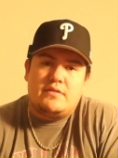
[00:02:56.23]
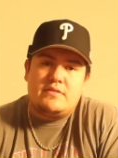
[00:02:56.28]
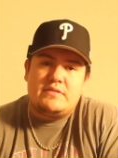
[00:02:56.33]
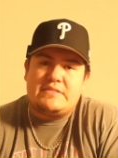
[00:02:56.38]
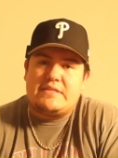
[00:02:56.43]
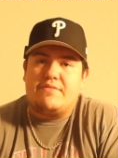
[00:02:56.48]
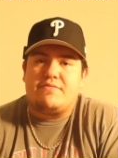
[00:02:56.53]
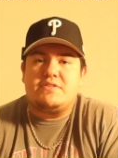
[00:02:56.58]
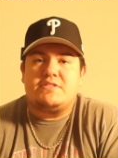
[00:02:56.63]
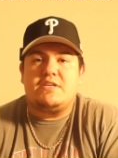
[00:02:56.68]

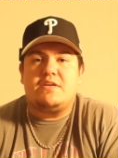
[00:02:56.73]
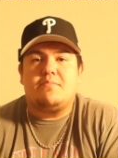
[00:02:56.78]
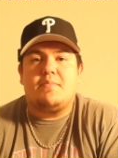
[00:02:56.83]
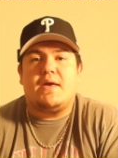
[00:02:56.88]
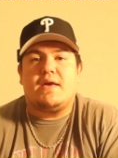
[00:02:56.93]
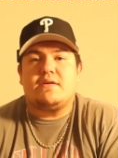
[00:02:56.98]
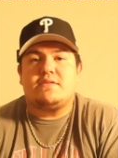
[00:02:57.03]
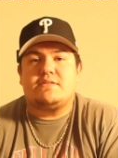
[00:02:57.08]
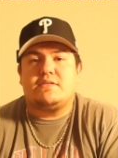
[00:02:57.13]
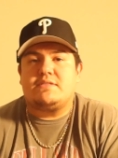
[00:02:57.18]
17
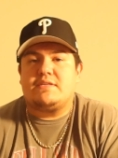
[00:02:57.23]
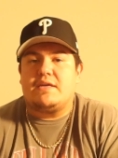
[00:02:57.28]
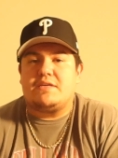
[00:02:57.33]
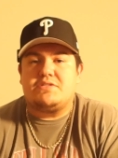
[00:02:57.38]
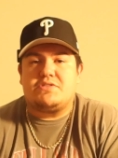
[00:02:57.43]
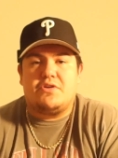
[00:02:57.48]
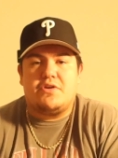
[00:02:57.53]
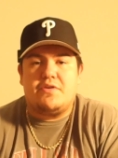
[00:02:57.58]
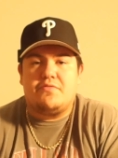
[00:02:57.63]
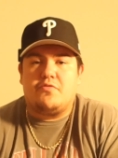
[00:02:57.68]
mags, it
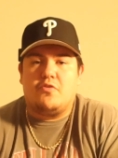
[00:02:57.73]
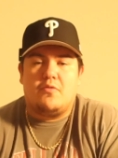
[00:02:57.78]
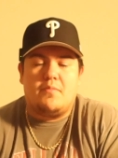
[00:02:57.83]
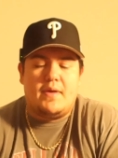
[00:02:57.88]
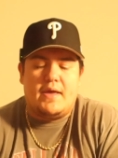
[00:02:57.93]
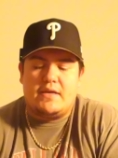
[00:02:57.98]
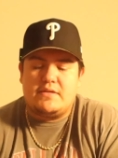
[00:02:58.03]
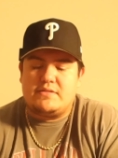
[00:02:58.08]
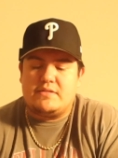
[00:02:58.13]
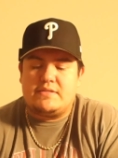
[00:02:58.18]
takes 34
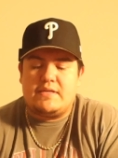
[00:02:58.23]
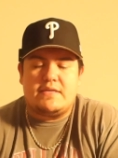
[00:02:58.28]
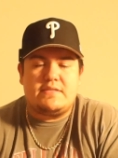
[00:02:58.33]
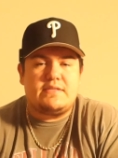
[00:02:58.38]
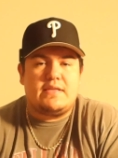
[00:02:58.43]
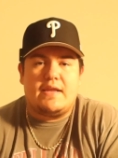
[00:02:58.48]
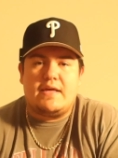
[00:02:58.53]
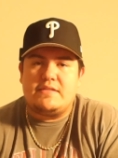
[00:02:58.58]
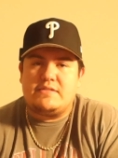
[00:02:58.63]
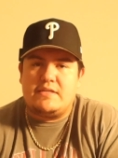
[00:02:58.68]
mags, it
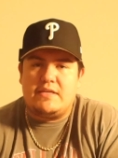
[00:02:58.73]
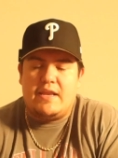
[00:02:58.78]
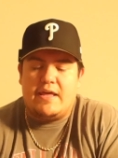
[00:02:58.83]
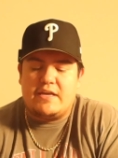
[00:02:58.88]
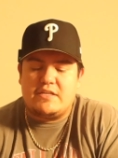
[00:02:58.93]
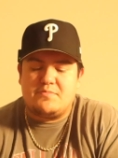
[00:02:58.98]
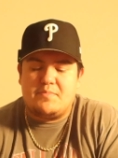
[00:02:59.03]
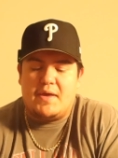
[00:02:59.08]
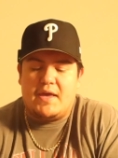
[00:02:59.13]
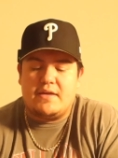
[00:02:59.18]
takes the
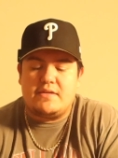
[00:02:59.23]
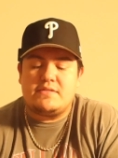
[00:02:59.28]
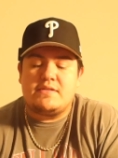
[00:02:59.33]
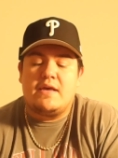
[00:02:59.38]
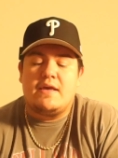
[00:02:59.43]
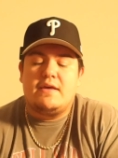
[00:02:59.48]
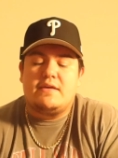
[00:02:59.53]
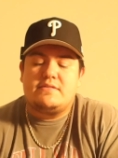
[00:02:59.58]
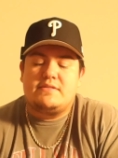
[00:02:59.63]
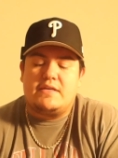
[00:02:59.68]
19X mags,
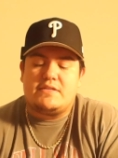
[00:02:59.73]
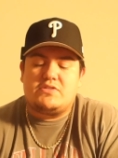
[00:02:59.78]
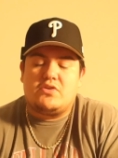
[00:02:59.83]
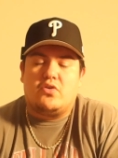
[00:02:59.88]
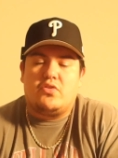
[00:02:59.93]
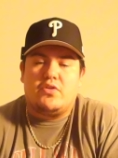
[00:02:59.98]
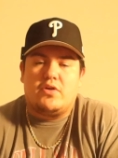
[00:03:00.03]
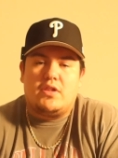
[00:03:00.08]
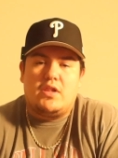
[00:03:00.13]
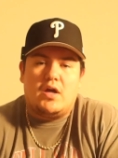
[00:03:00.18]
it takes
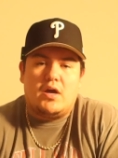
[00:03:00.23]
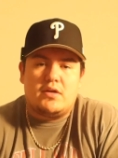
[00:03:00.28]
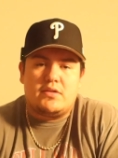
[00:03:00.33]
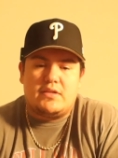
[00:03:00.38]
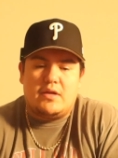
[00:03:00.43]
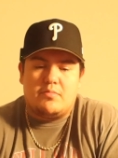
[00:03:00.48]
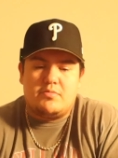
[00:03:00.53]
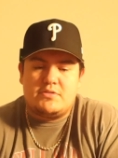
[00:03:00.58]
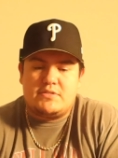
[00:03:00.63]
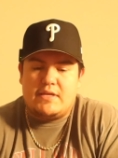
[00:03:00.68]
all the Glock
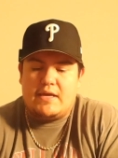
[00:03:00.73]
double